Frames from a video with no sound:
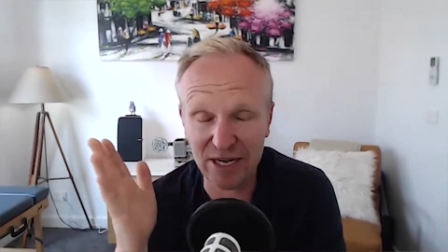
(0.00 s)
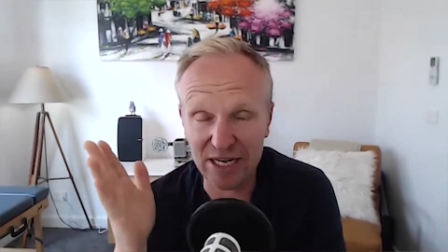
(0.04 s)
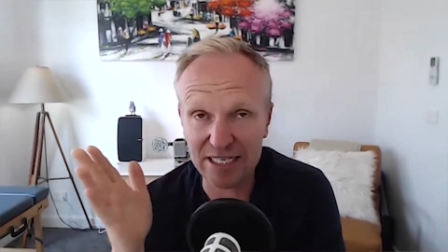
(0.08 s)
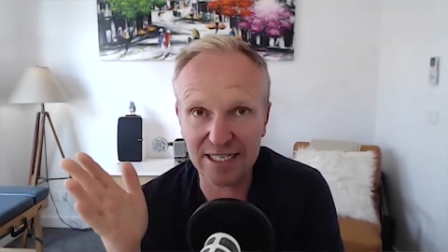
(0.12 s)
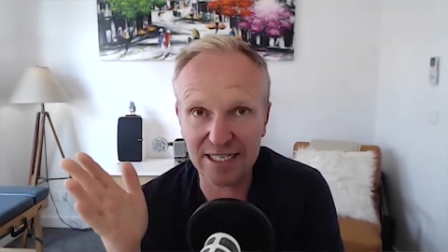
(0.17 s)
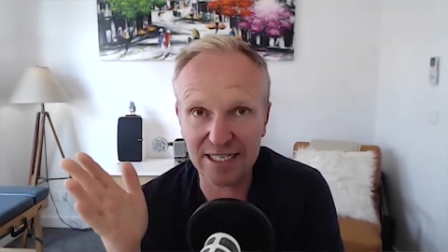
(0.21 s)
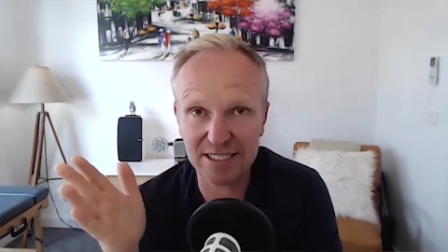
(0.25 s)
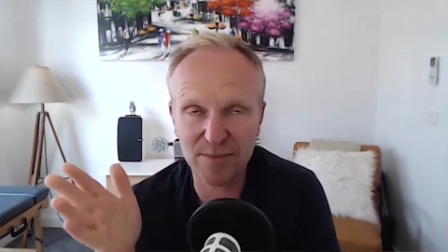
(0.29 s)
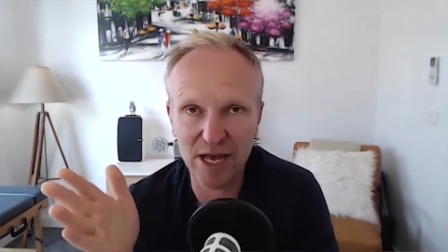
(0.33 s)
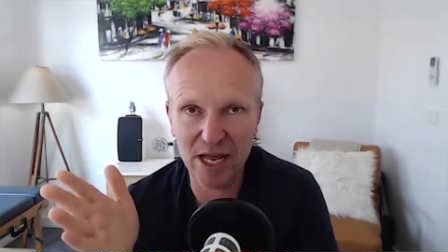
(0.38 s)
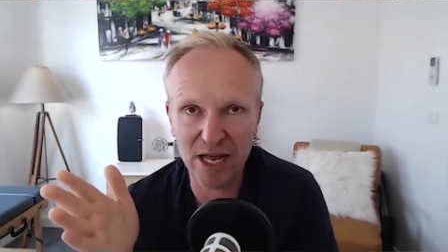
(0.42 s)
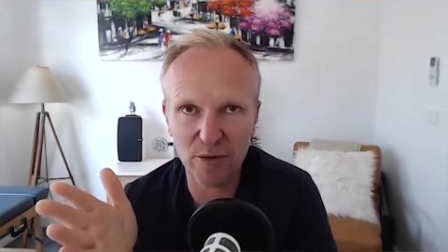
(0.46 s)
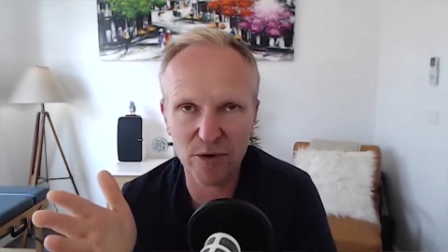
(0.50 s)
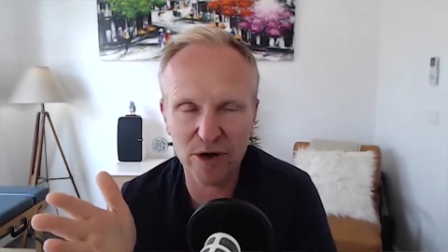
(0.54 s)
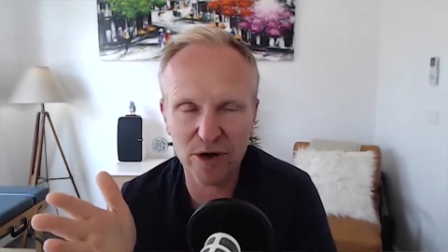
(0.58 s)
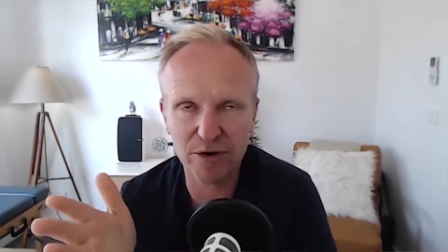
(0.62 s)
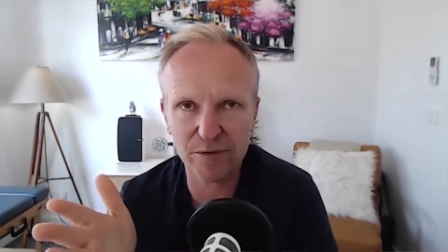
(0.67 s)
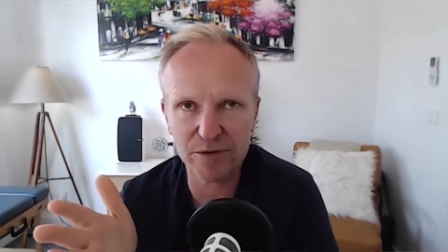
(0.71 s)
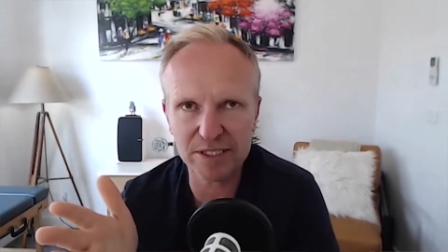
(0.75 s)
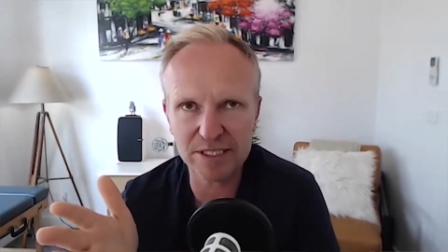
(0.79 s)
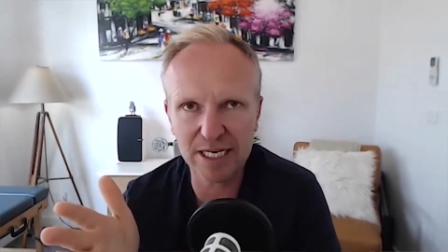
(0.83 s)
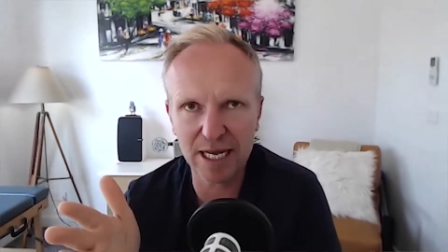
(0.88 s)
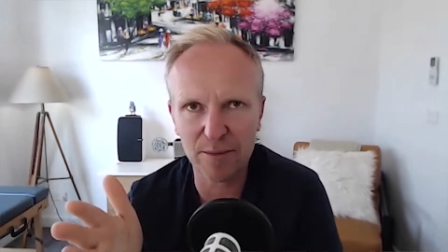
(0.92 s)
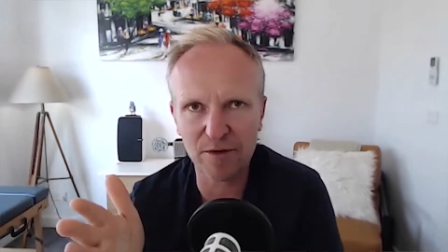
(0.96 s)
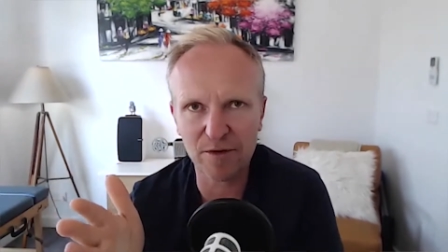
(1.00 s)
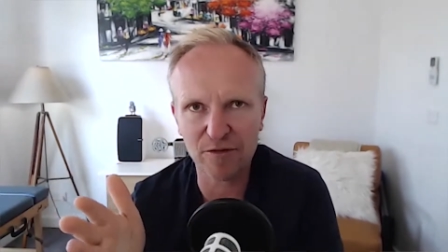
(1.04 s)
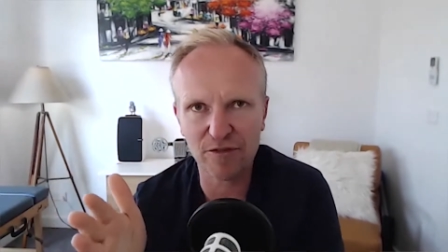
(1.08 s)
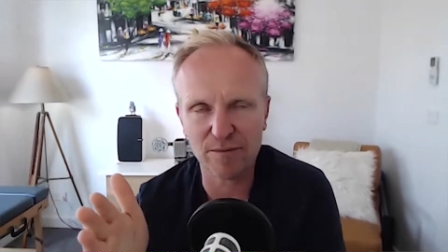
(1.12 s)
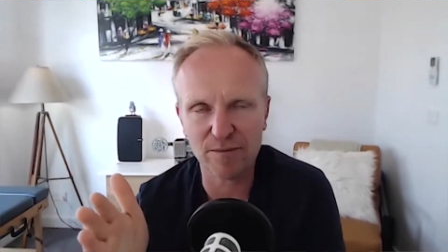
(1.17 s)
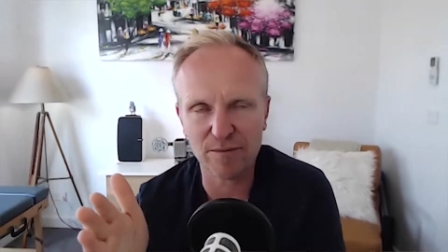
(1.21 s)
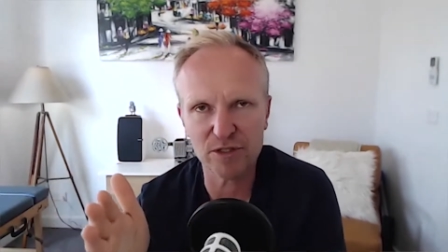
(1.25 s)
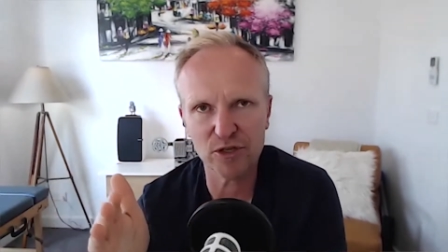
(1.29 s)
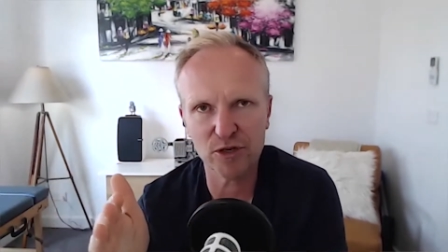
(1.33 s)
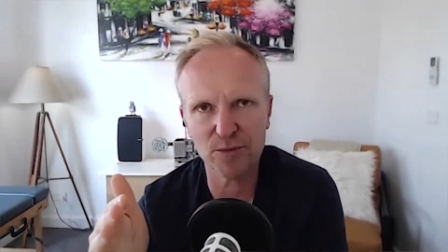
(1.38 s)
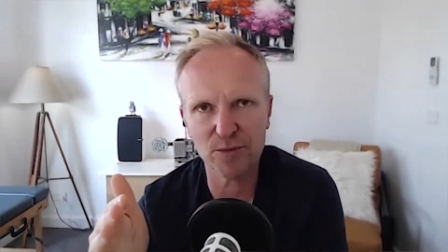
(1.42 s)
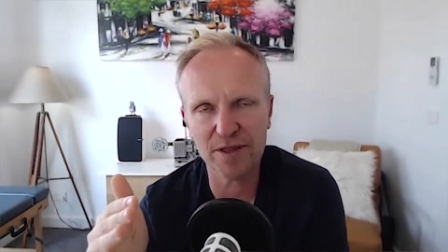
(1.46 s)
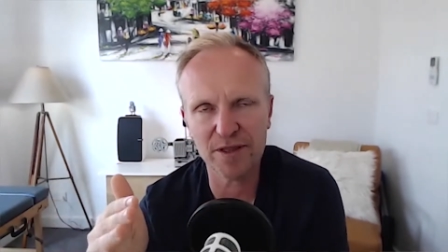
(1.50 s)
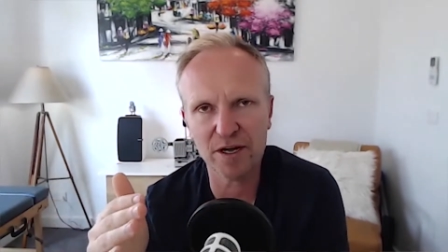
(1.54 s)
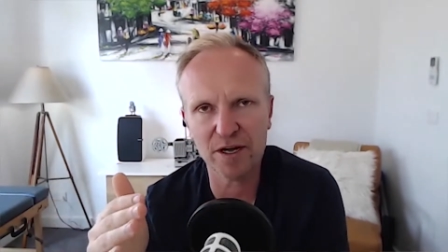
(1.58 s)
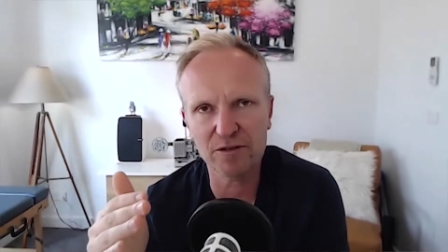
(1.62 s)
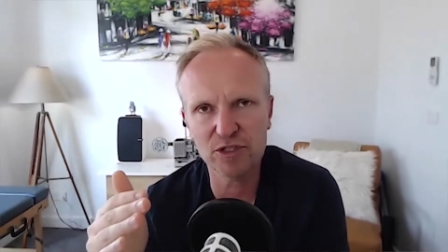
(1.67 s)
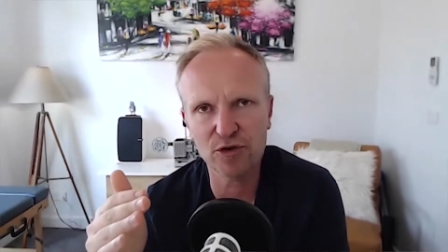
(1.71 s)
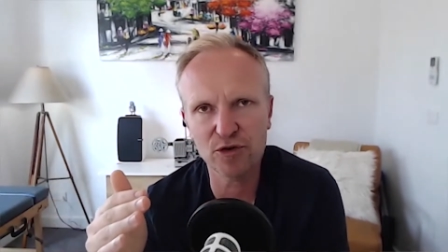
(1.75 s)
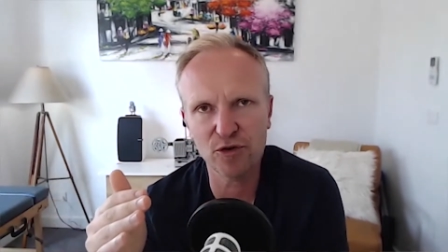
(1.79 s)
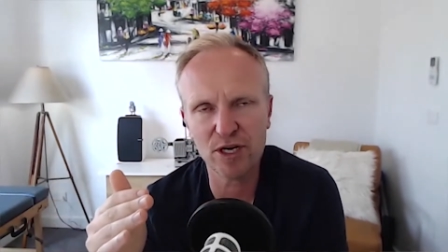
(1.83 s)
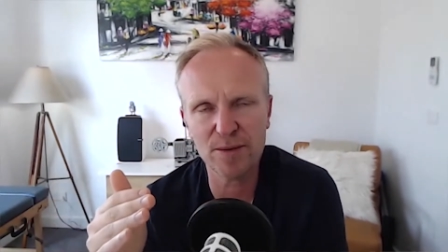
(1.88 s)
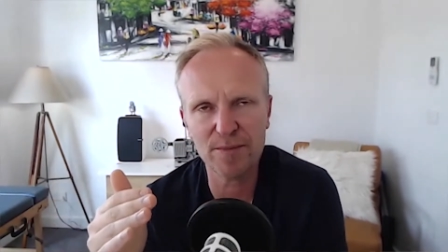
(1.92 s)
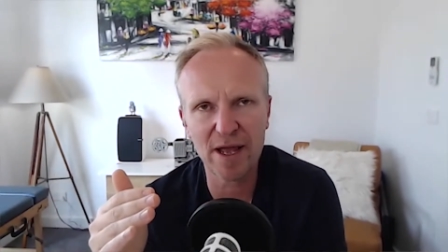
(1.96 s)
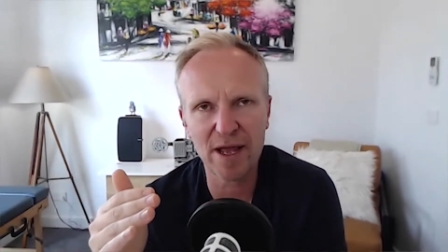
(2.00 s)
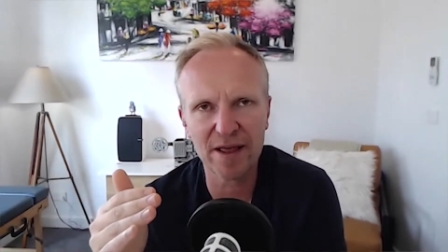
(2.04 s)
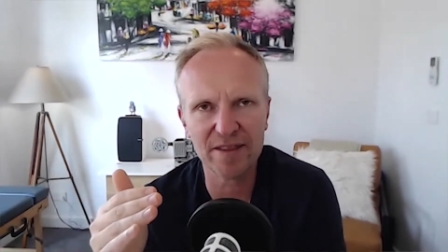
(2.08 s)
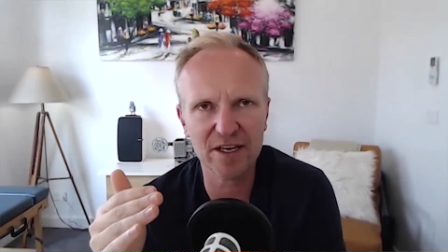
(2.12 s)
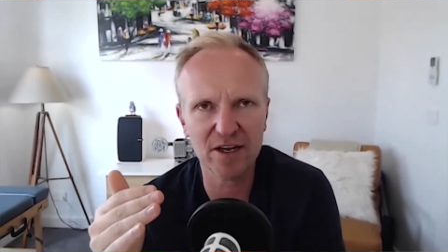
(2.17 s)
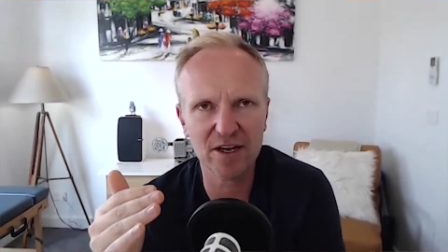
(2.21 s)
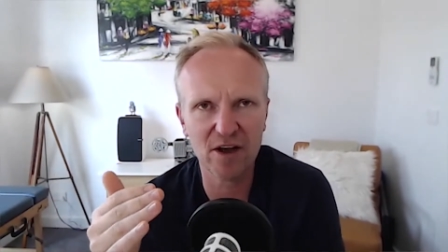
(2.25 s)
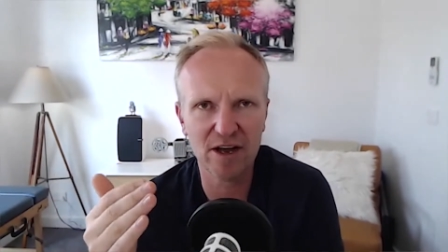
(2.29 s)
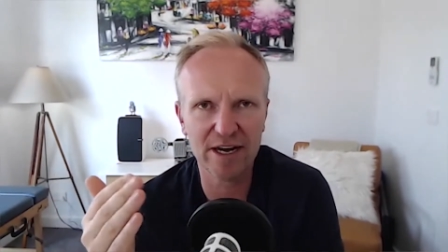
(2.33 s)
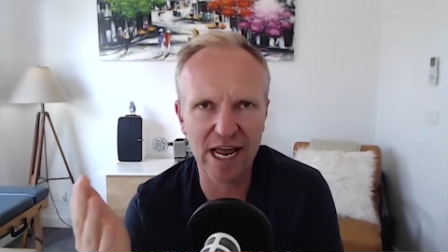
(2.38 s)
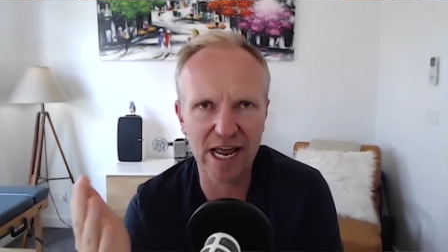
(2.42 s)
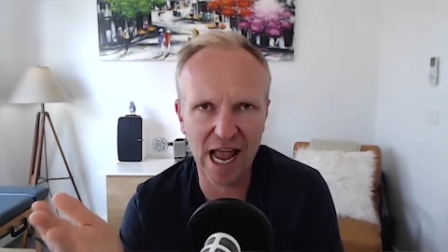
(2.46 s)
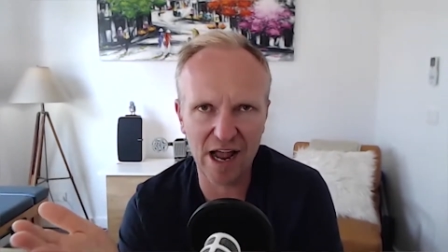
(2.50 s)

It doesn't matter where it was coming from, too. But they were talking about the kind of